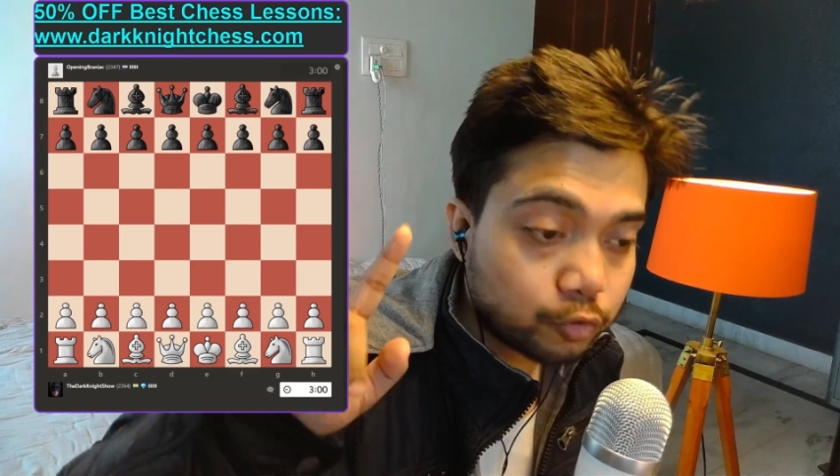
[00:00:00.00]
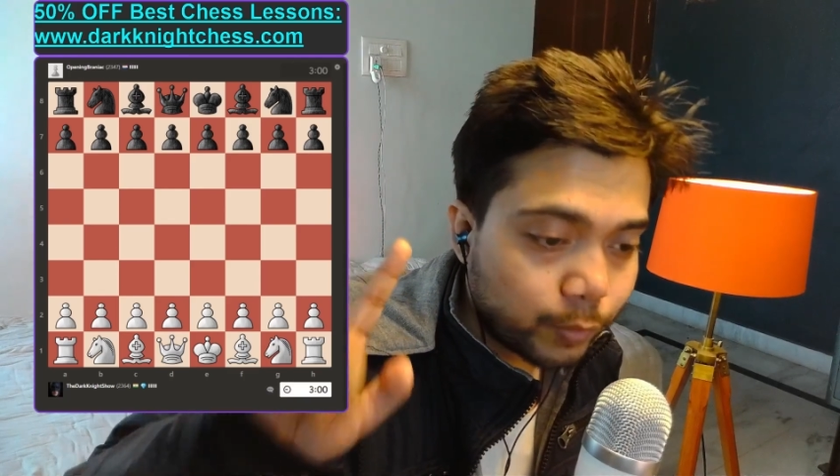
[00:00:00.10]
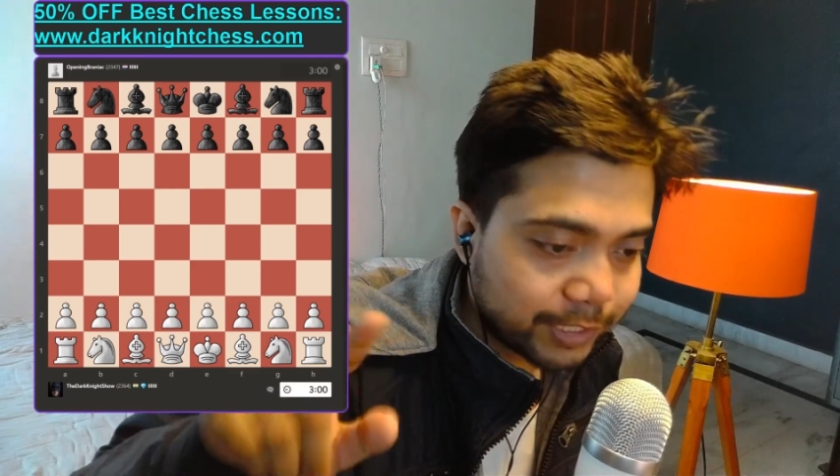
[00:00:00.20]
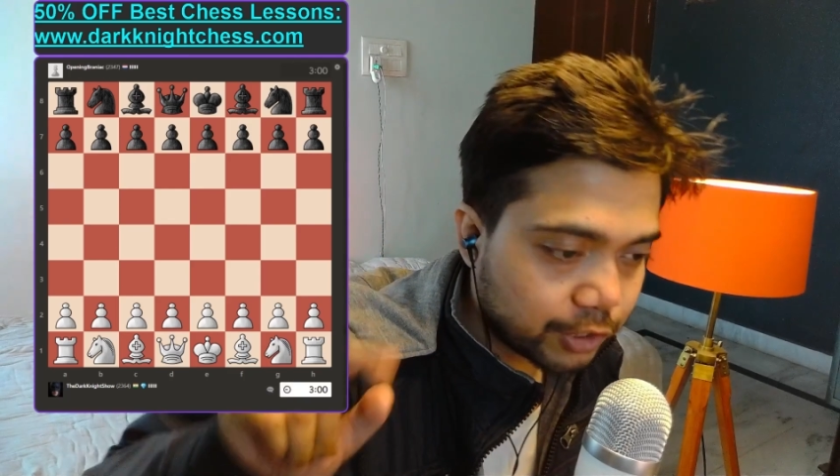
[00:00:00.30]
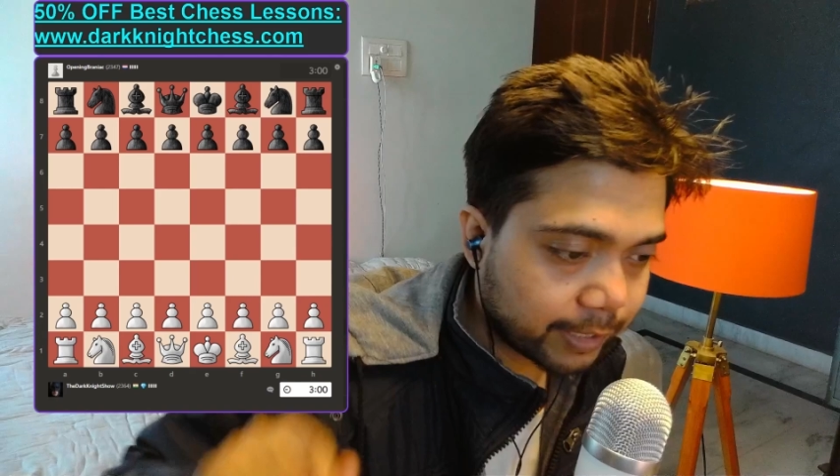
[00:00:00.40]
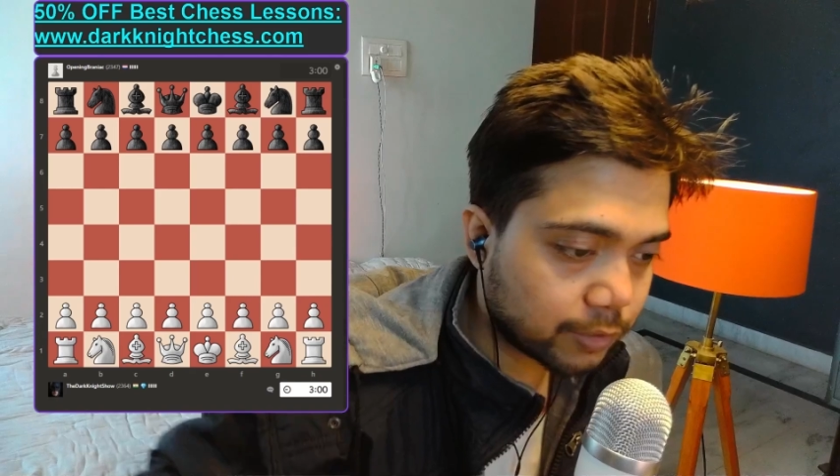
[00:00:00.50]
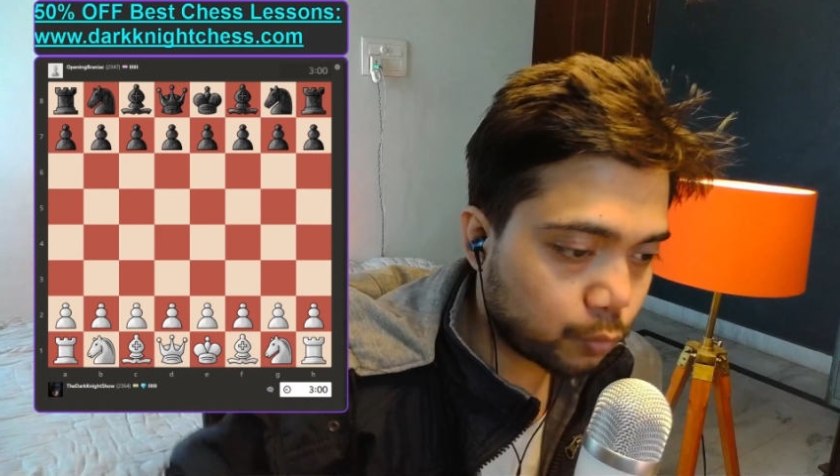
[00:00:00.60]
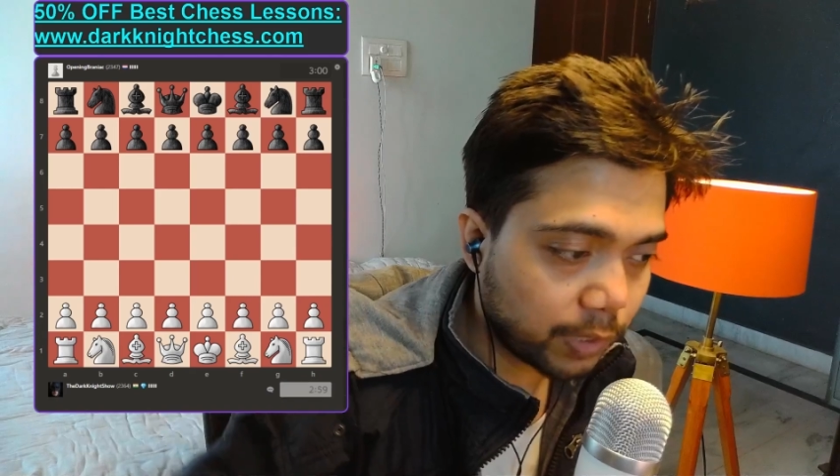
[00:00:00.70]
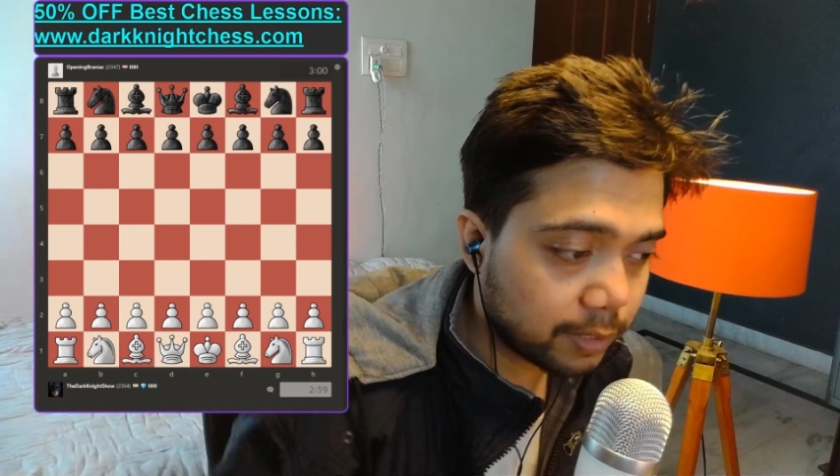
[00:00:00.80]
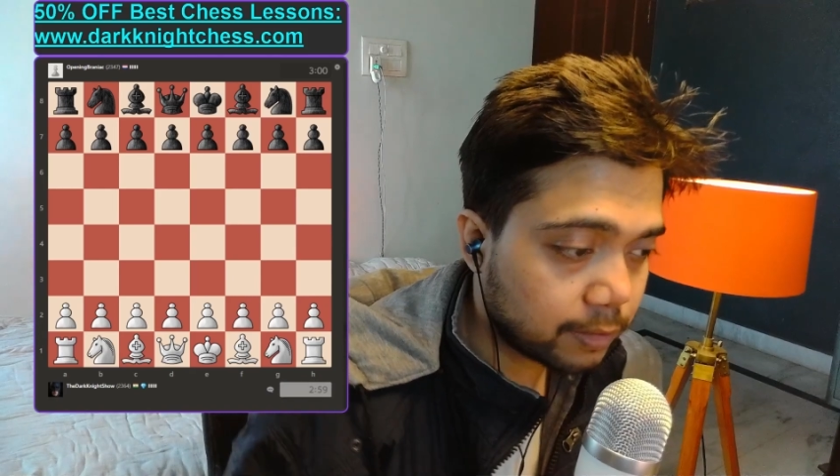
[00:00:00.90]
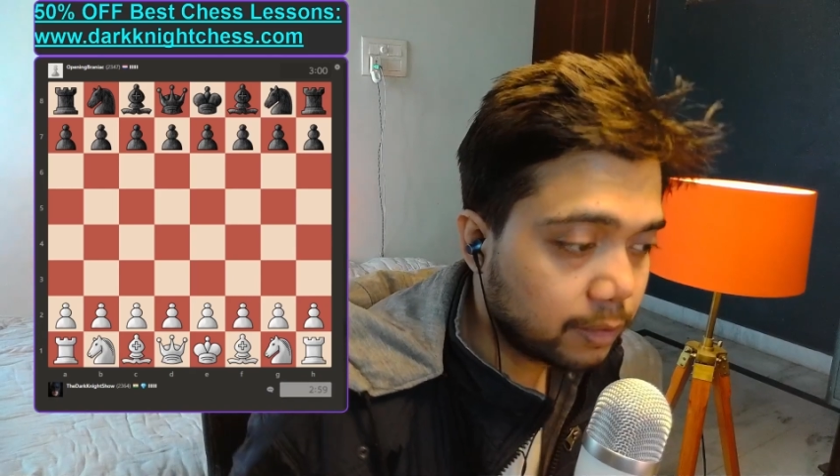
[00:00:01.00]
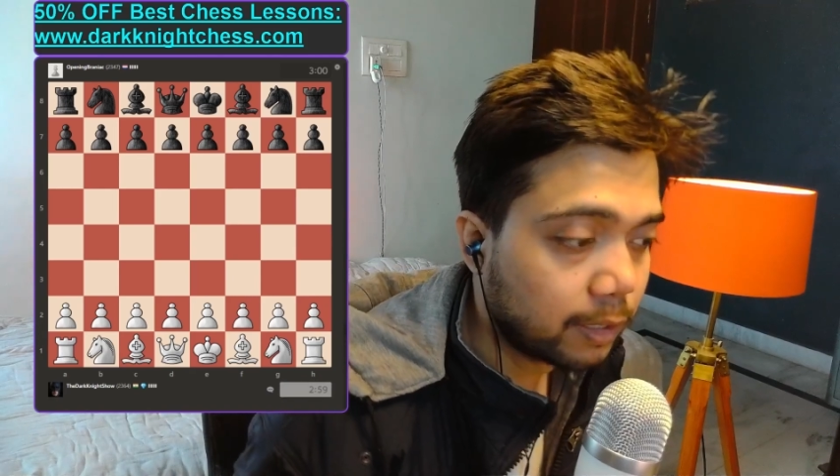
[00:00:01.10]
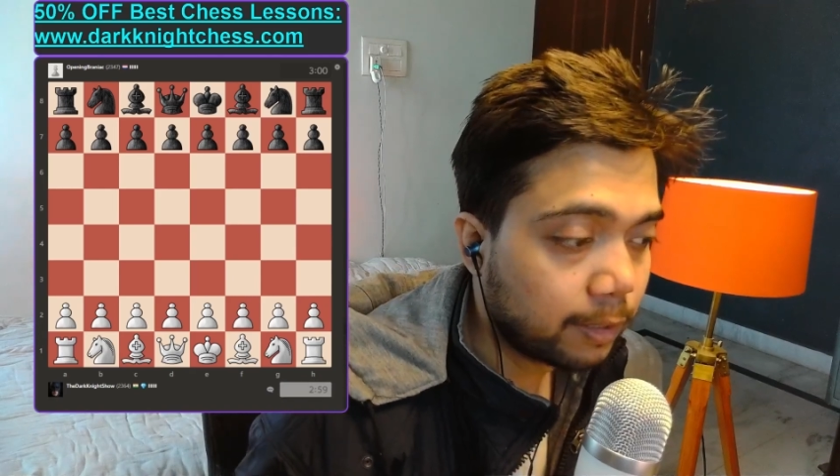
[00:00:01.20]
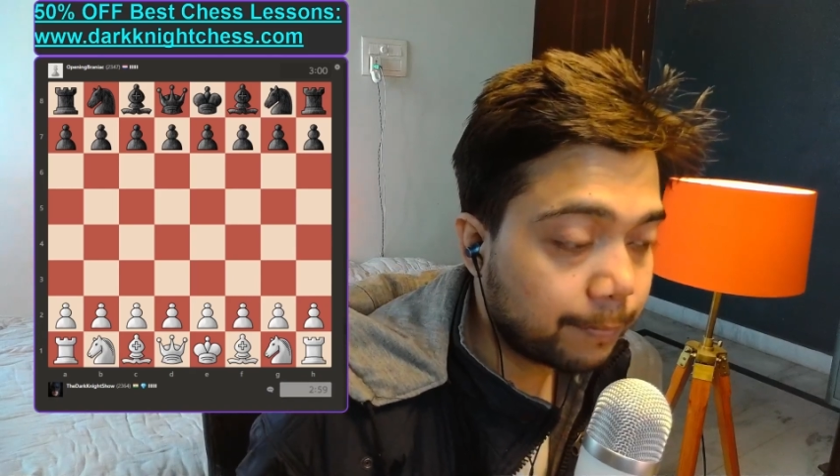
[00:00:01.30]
Twitch as well